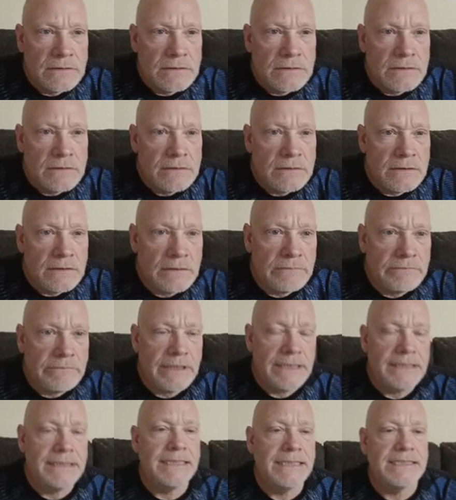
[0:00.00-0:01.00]
All right,
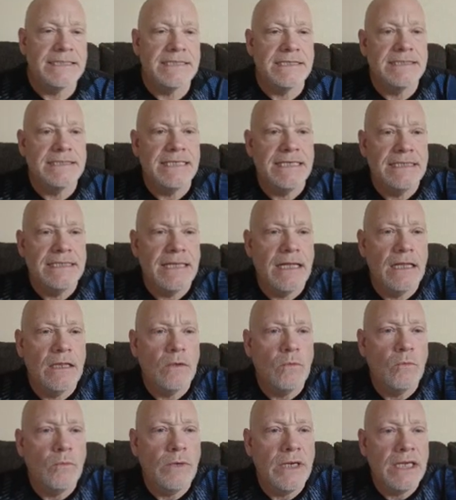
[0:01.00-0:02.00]
that's a $10
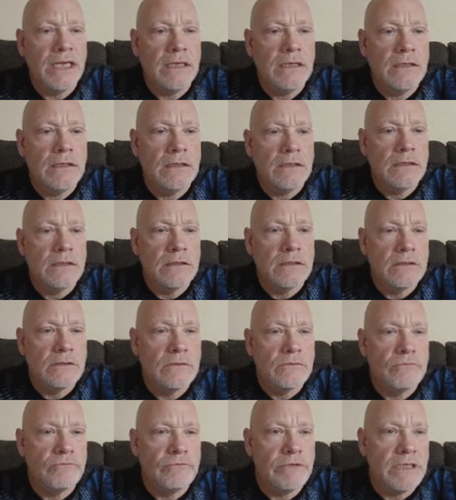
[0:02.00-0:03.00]
win.
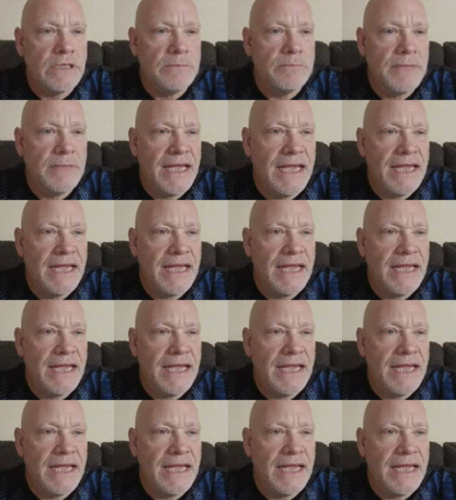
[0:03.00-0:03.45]
Rebet.